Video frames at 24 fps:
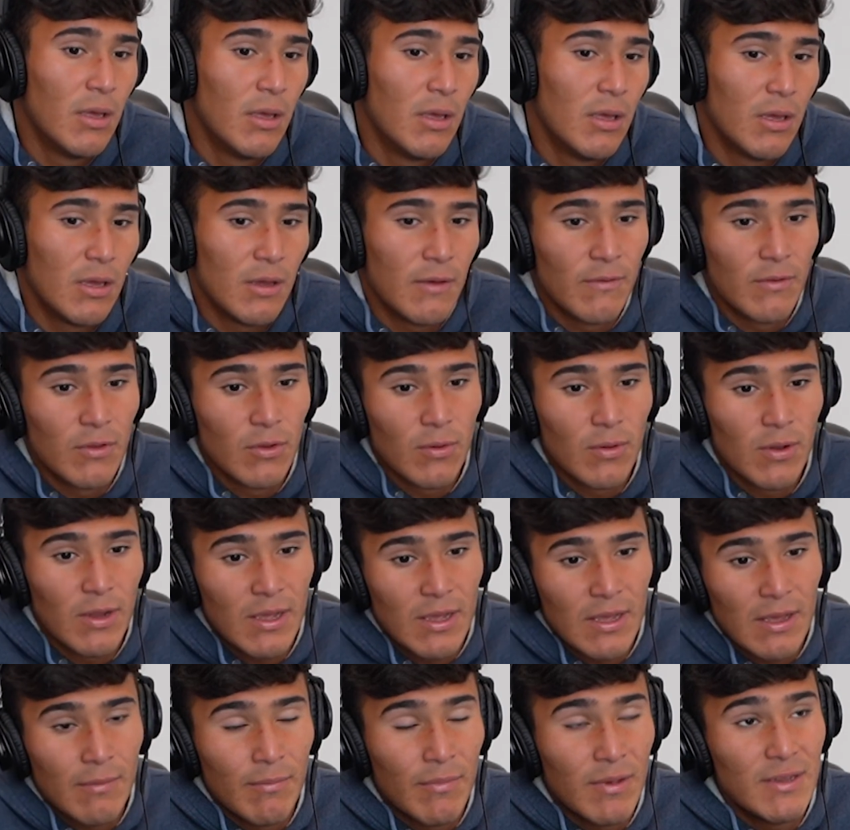even though,
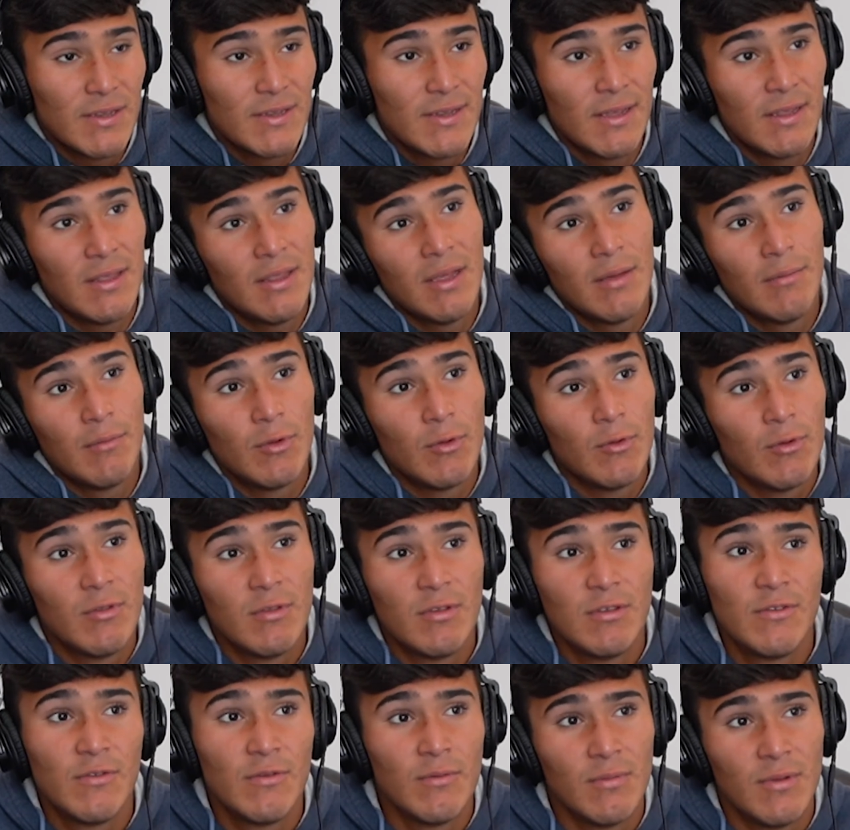like, I might say that I'm doing
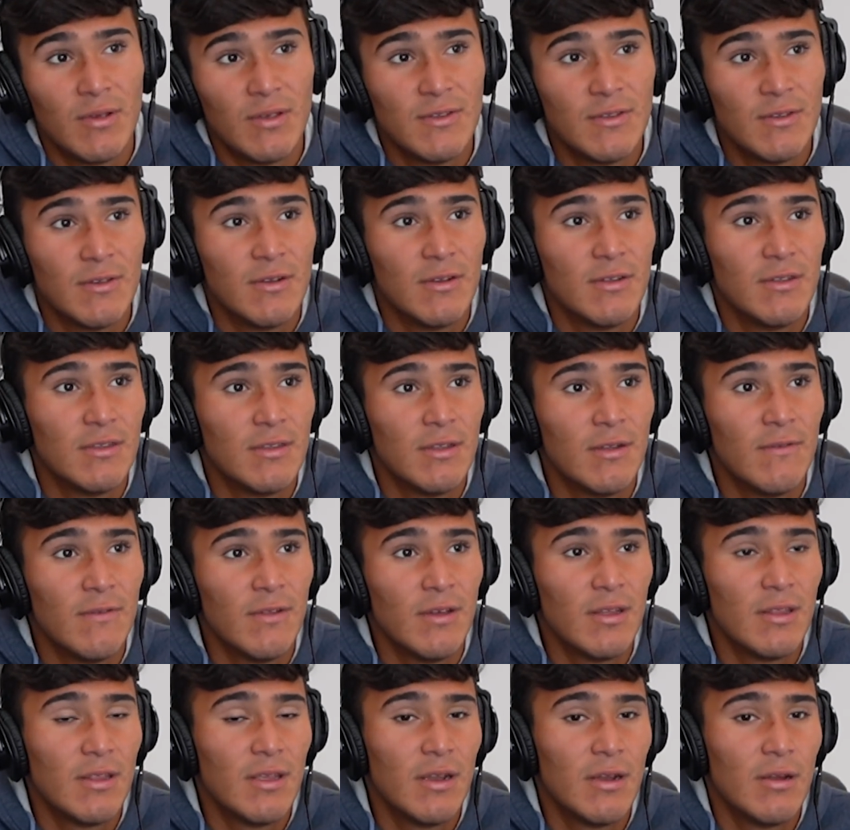this for my son and stuff
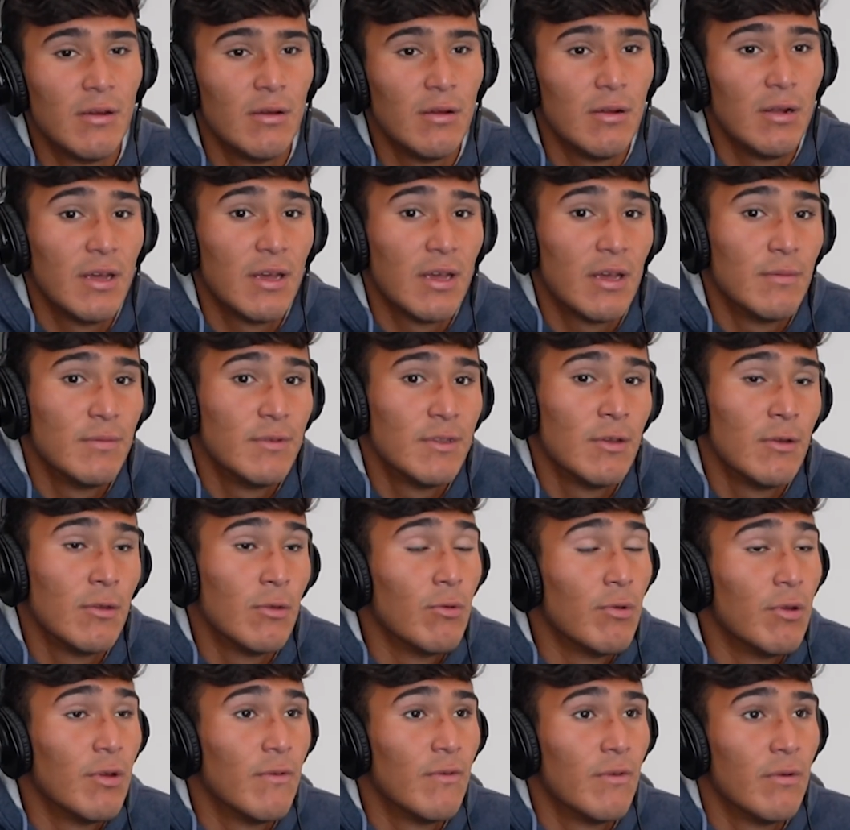like that now, like, I'm still
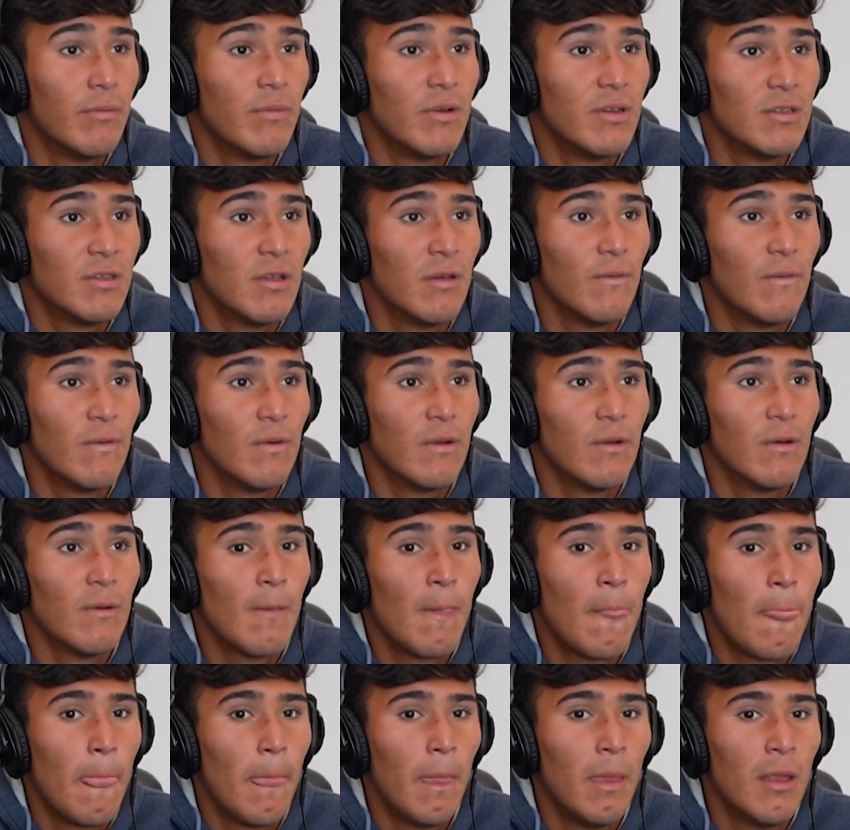doing it for myself, you know?
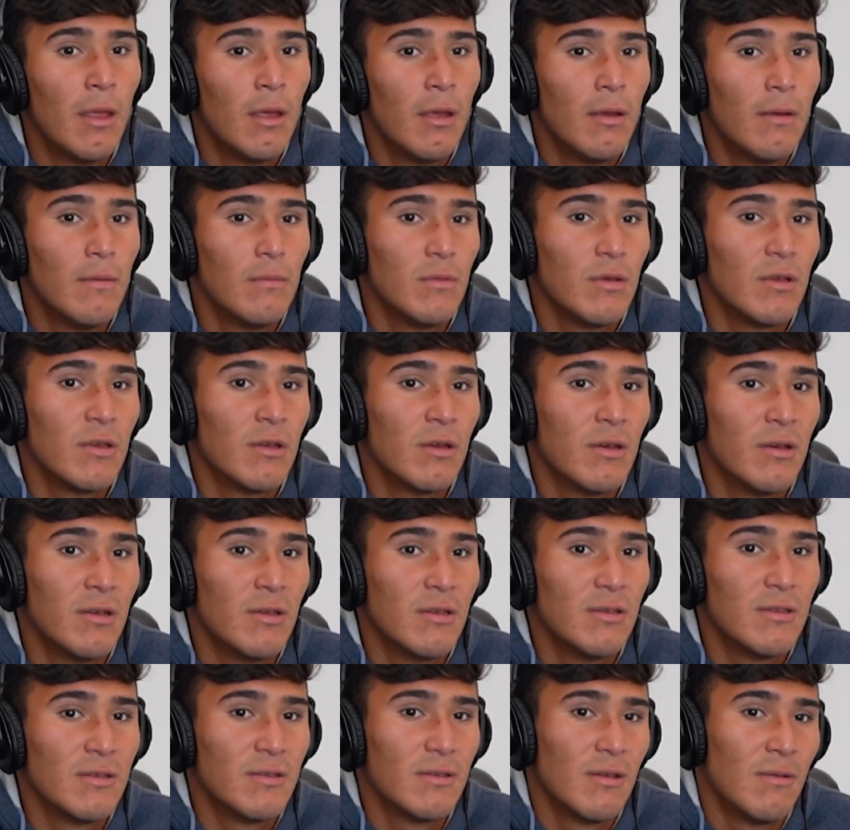
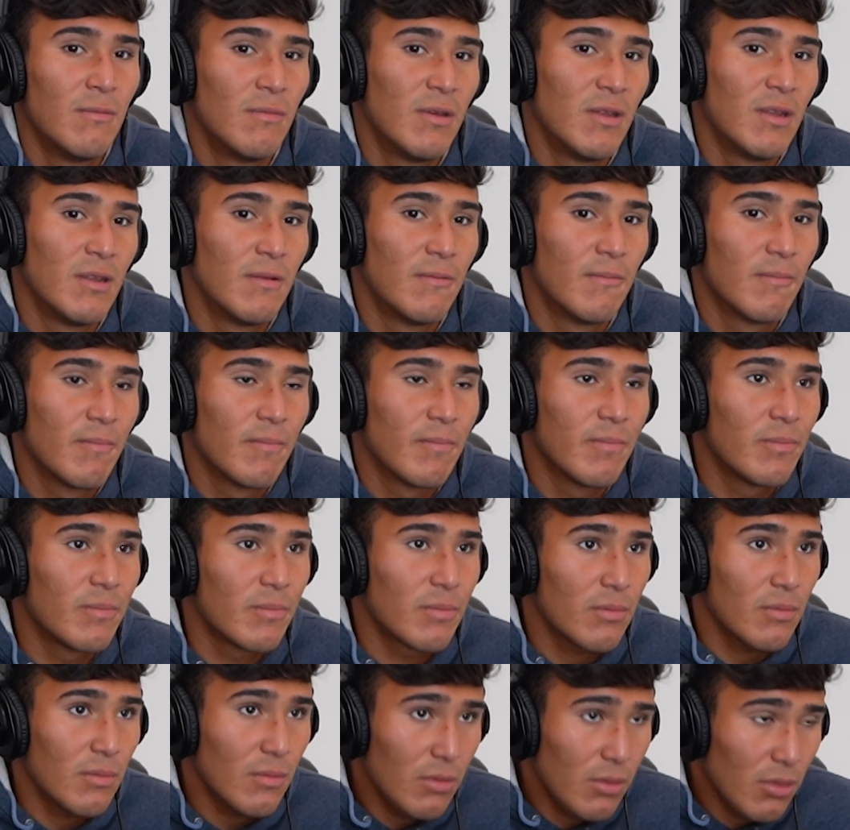Because, I mean,
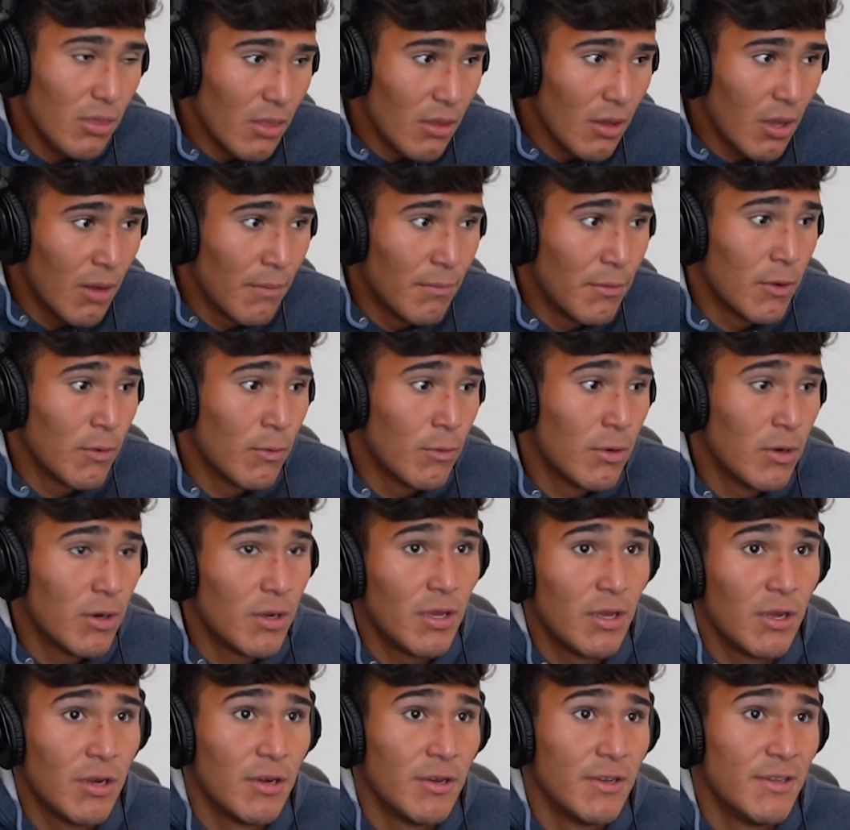I'm the one
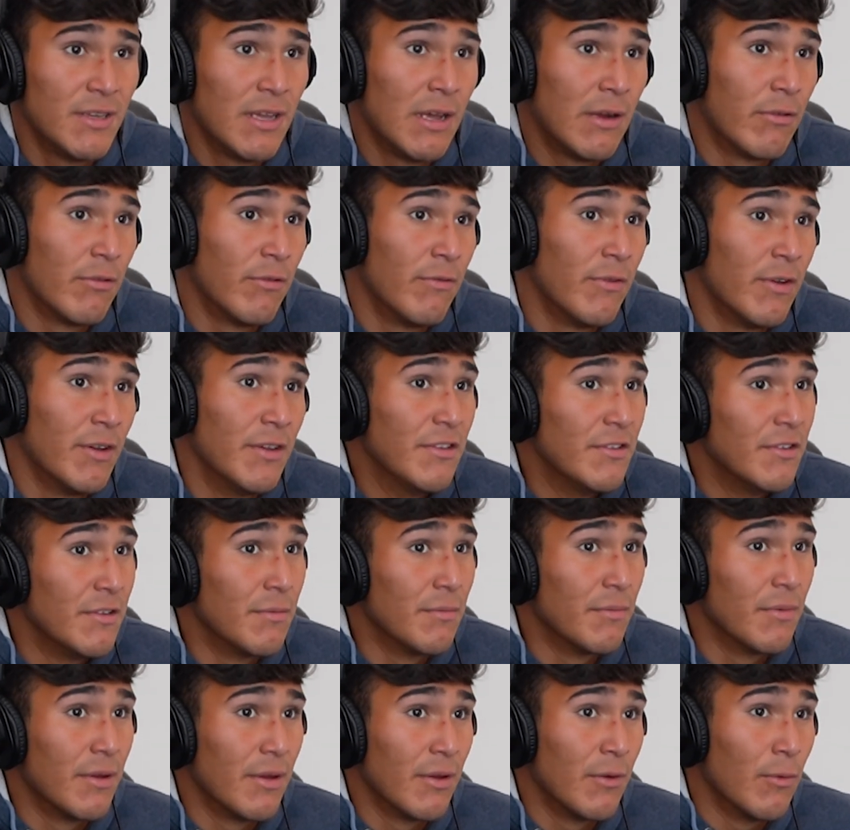here
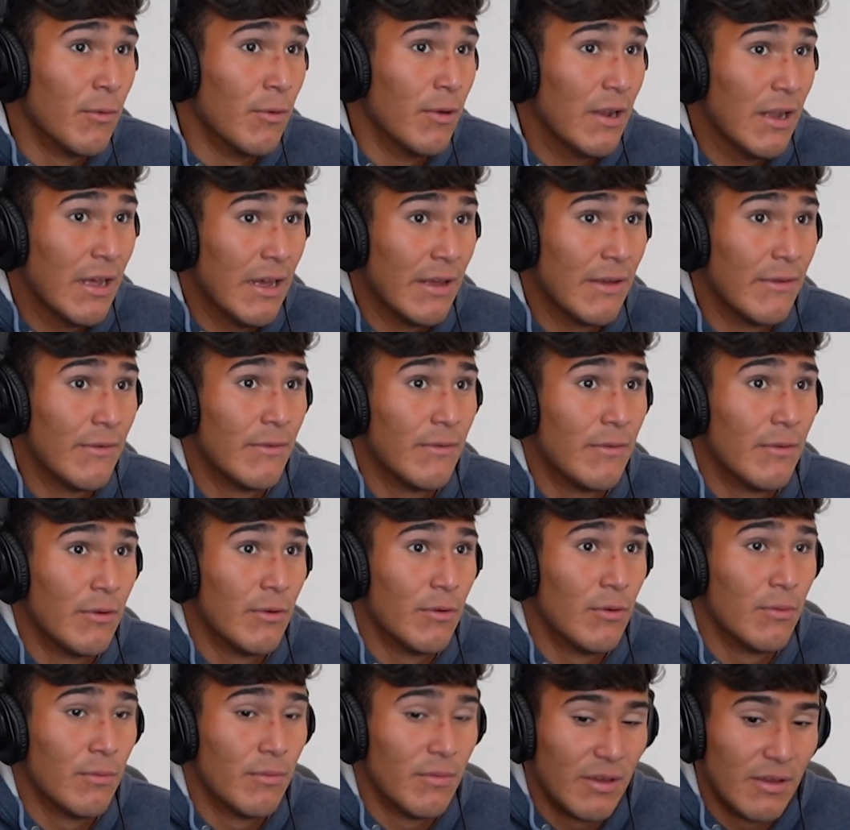sacrificing my whole life, you
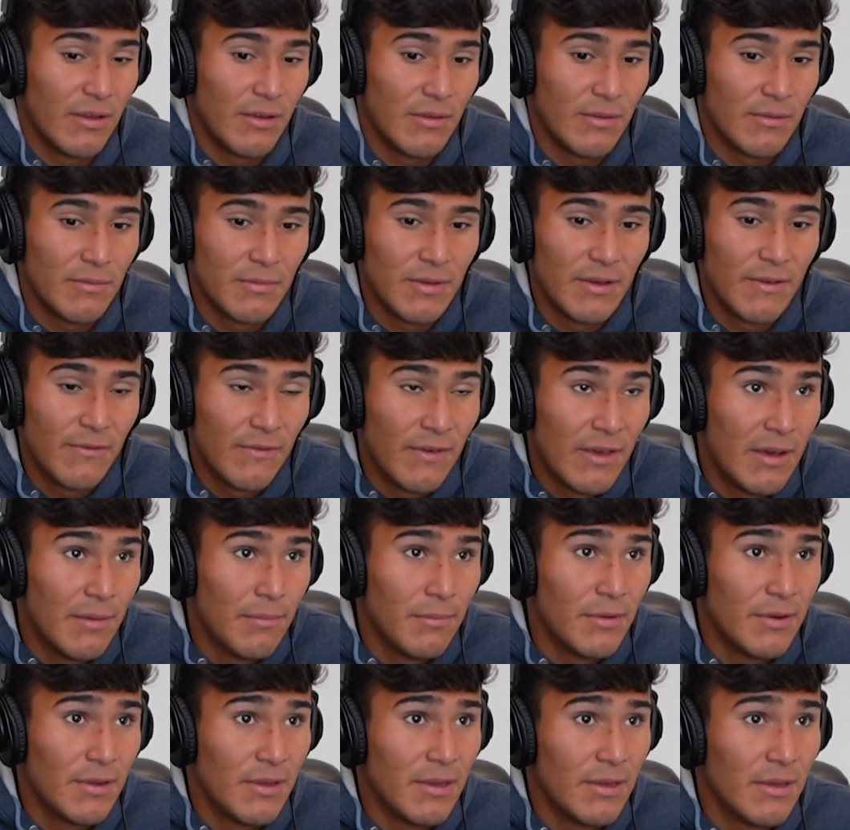know, my
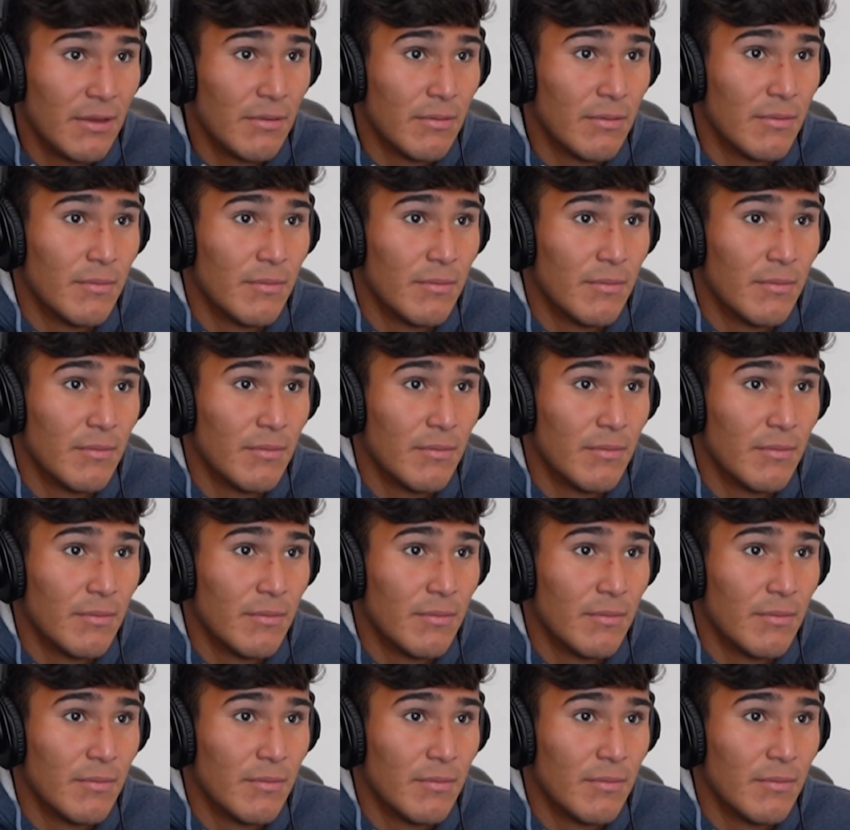family,